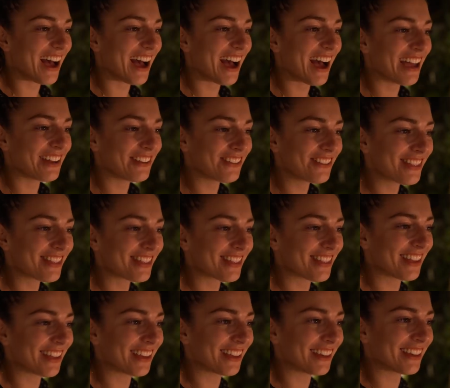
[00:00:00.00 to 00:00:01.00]
I don't
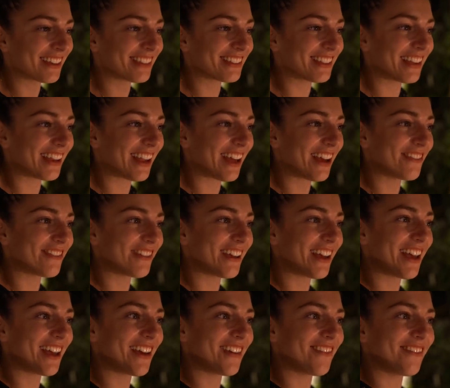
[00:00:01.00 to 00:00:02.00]
think that I've
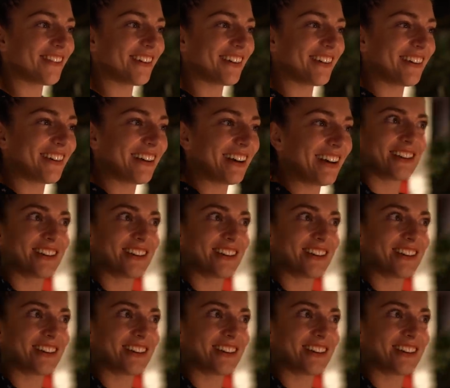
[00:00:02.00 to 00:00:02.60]
ever